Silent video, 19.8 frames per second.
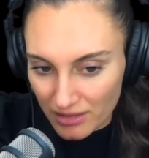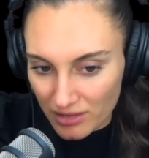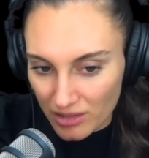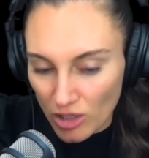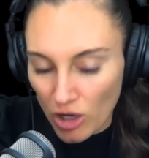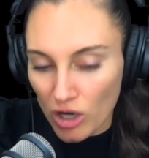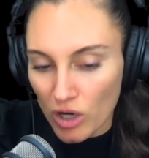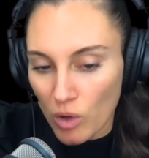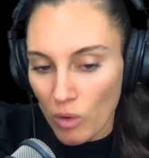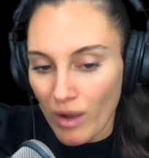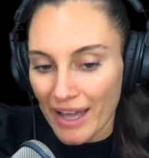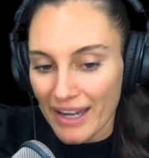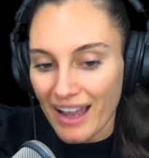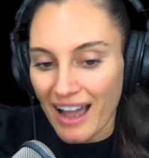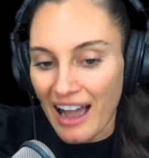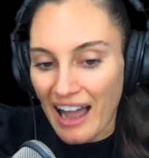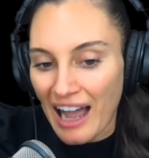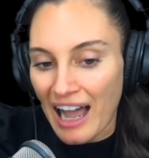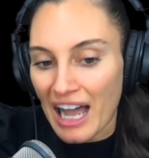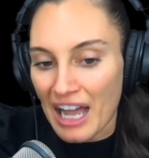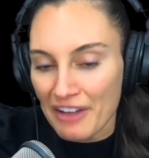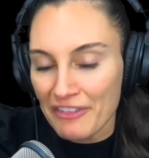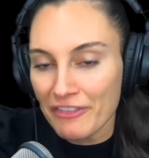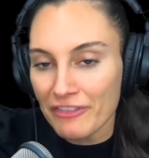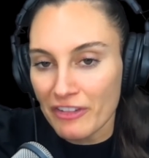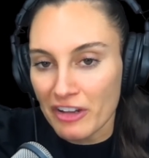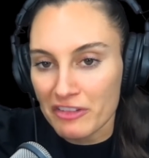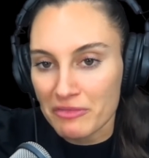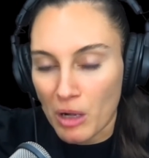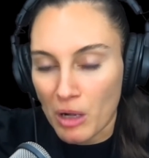not quite
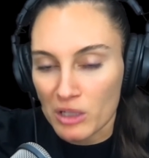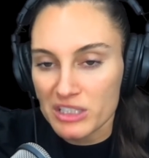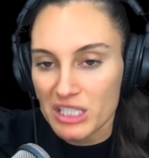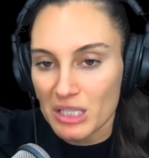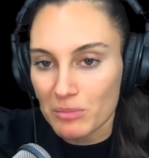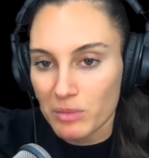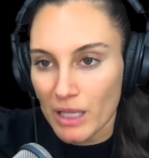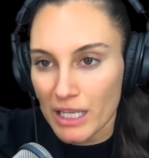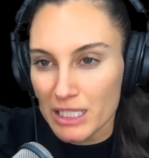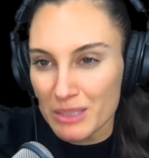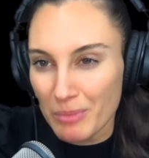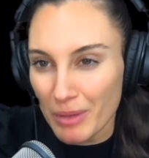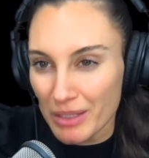half of multiplex,